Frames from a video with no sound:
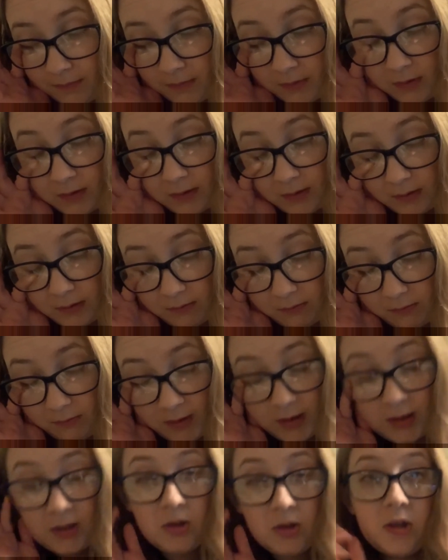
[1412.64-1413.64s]
Just
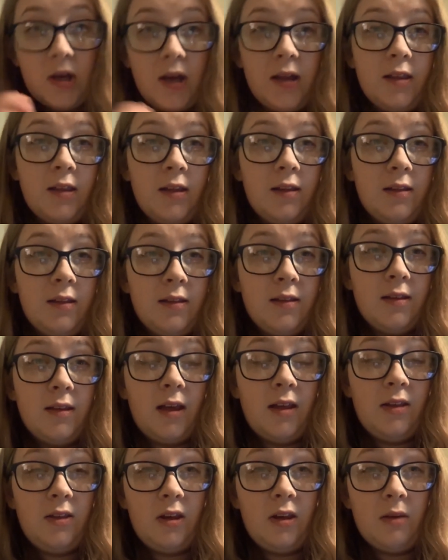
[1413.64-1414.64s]
really shattered,
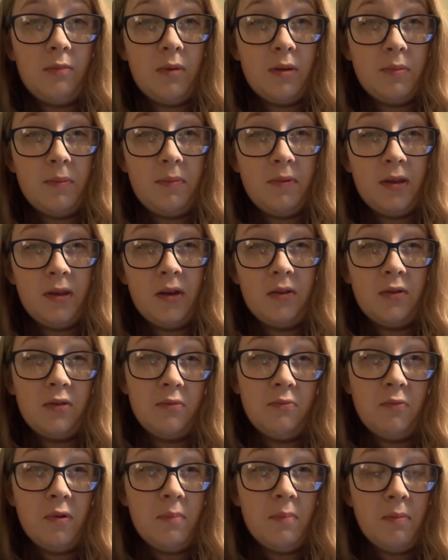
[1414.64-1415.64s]
as you can probably tell because
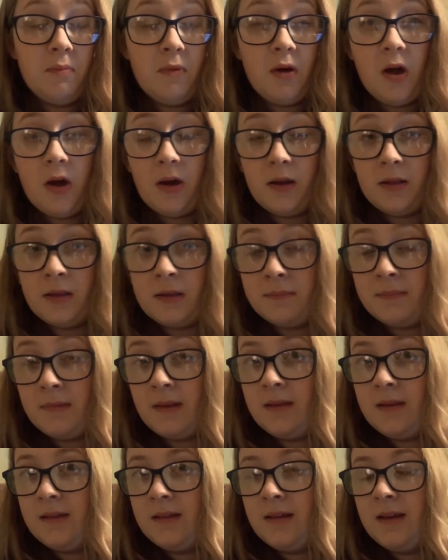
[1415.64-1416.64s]
I'm rubbing my eyes.
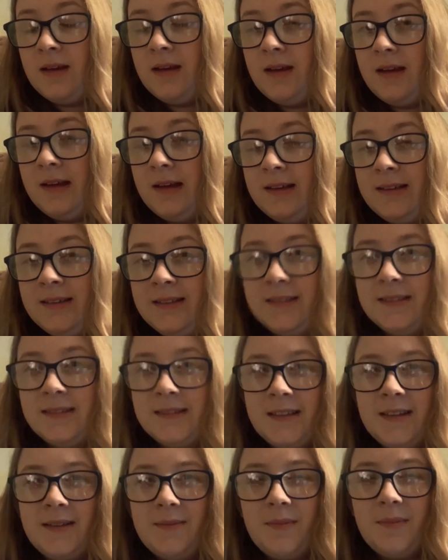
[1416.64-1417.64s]

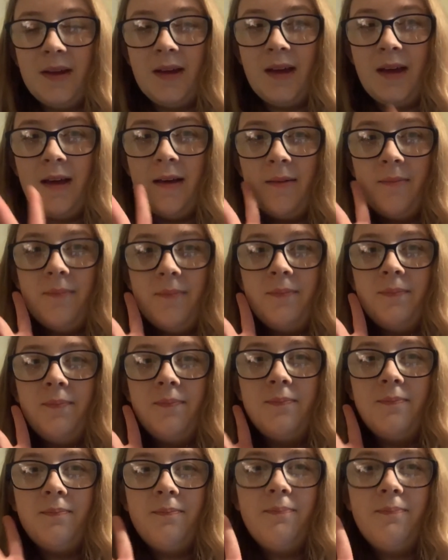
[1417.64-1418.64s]
But
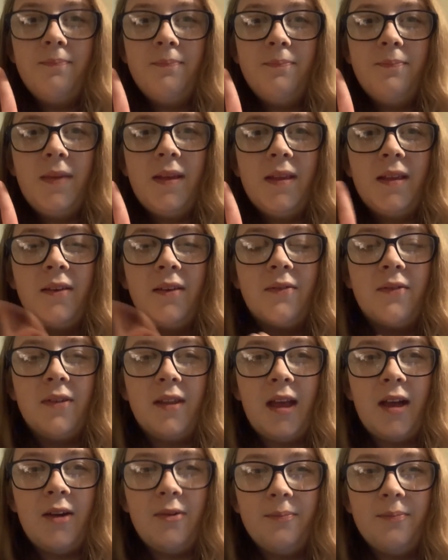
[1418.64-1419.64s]
peace out for
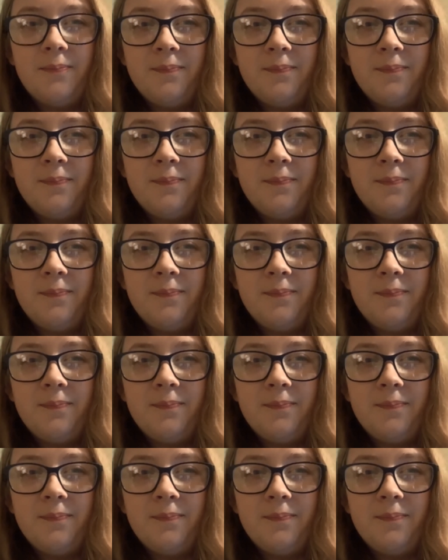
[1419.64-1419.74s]
now.